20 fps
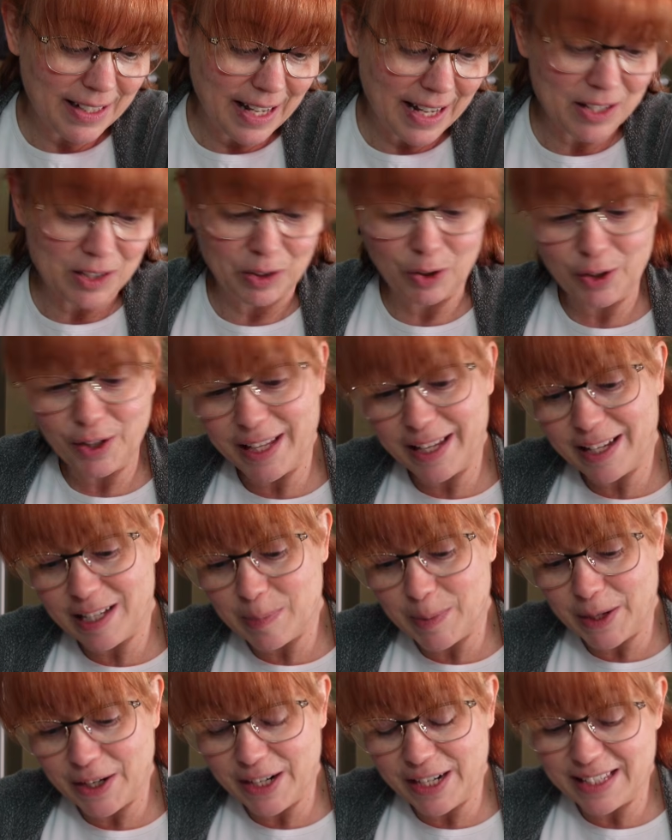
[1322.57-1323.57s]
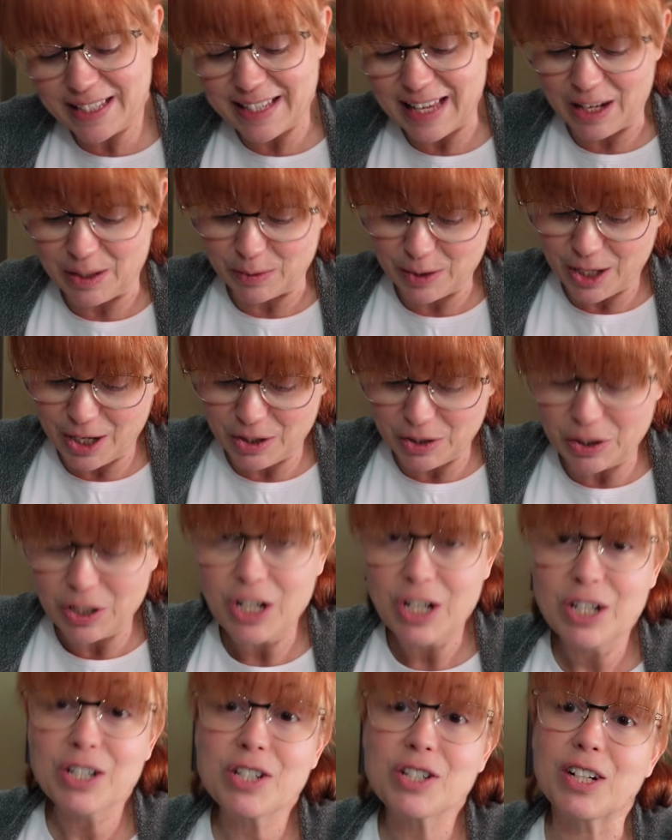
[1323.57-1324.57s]
as a learning experience? I don't know.
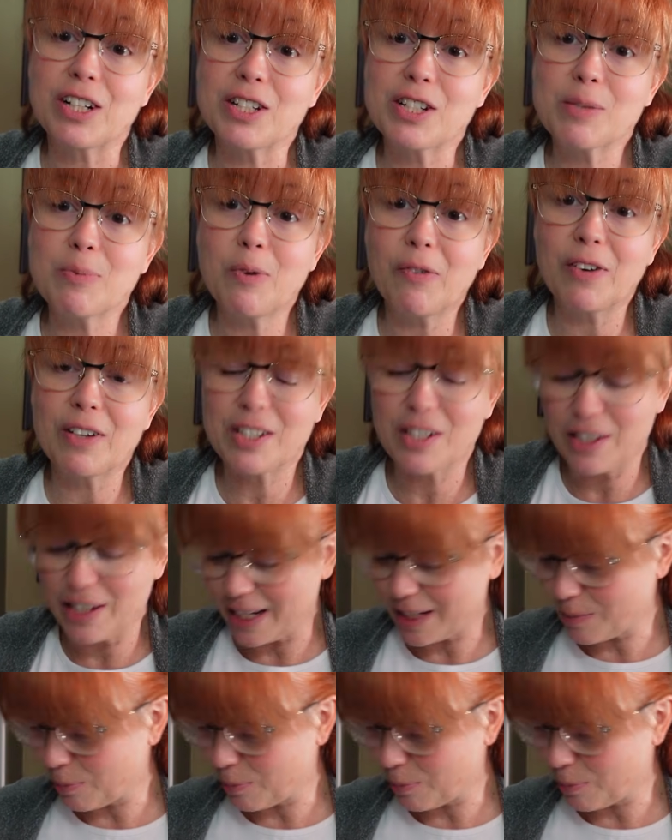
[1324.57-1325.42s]
Should I just move on to the next